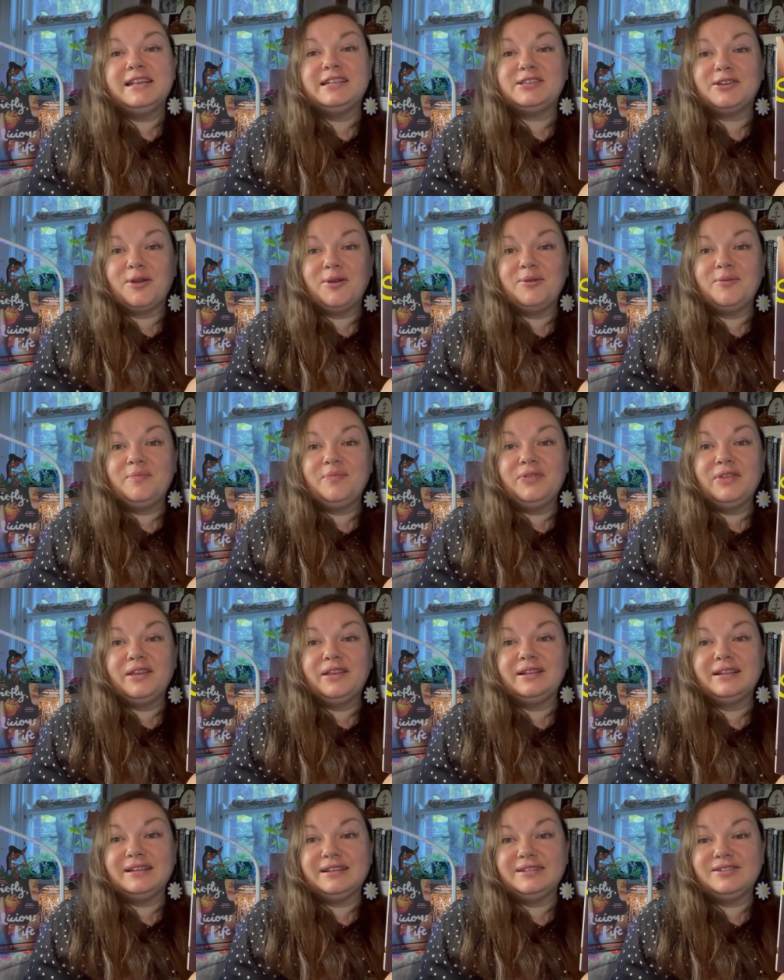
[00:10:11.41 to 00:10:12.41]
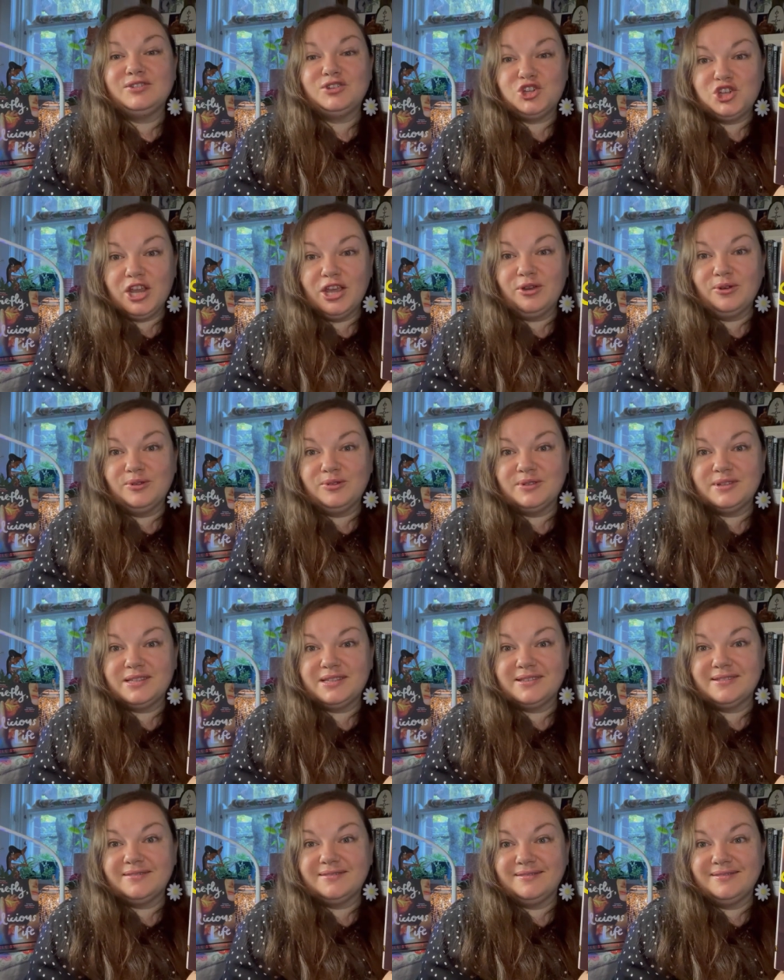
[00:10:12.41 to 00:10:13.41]
So she
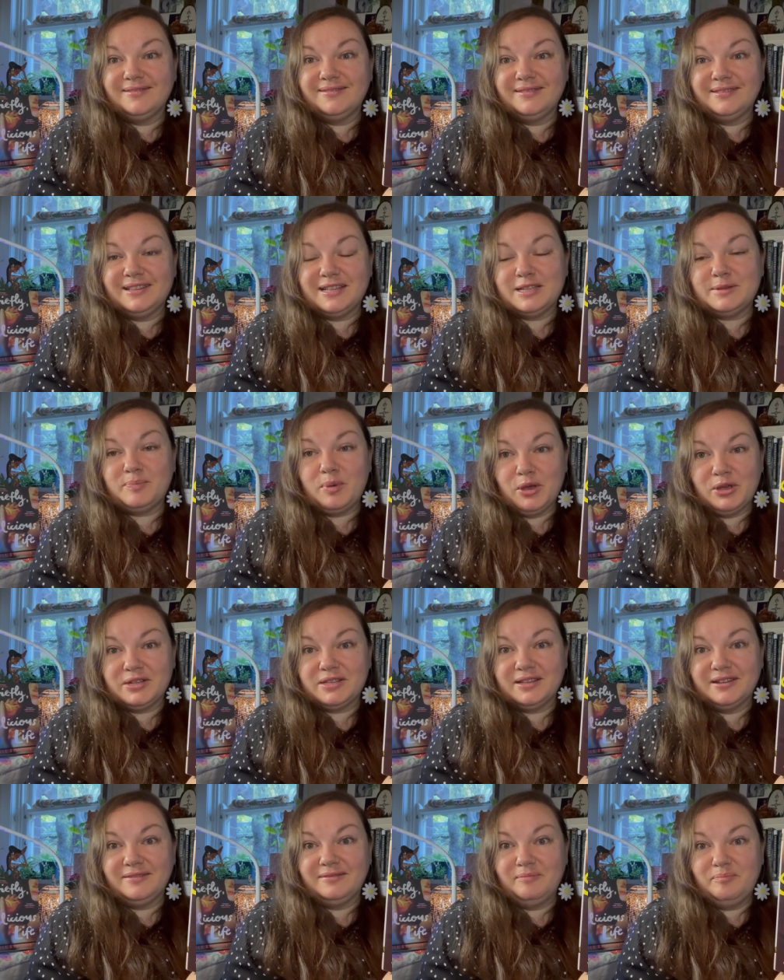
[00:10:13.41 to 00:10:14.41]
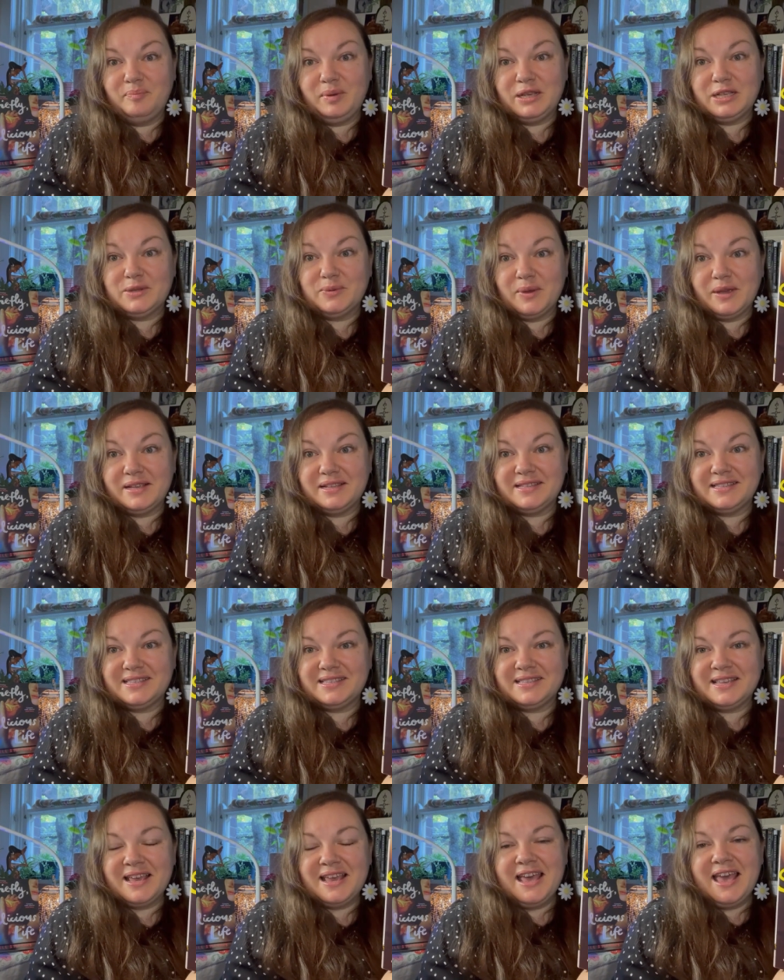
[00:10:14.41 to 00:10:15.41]
calls this person Big
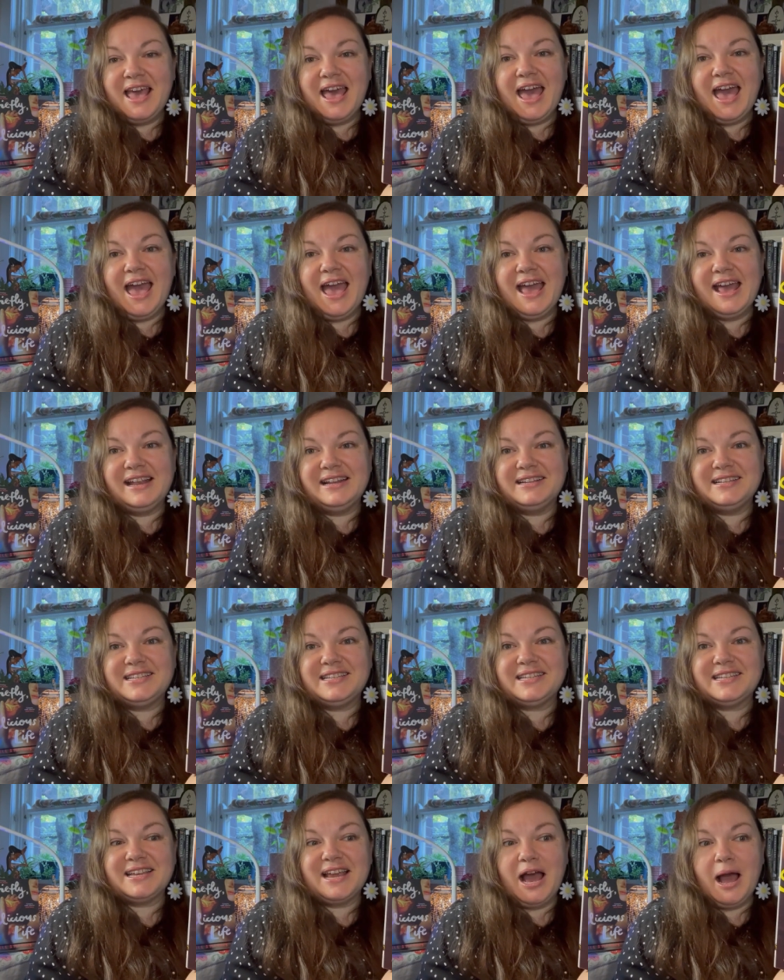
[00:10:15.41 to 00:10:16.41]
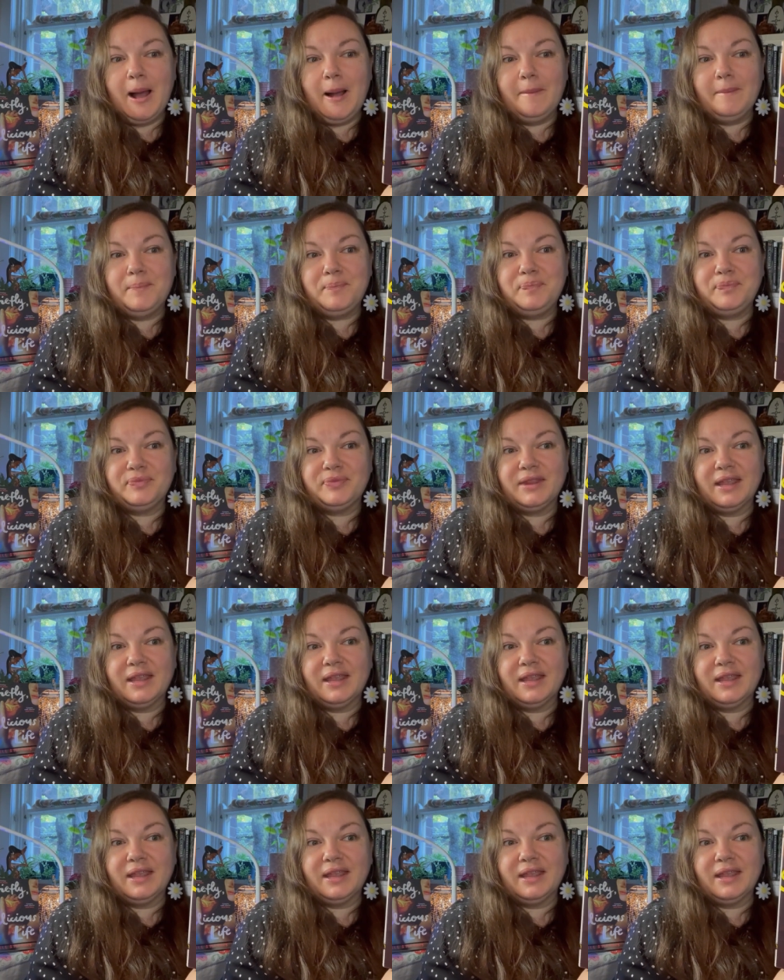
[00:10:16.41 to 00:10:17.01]
Swiss. And um,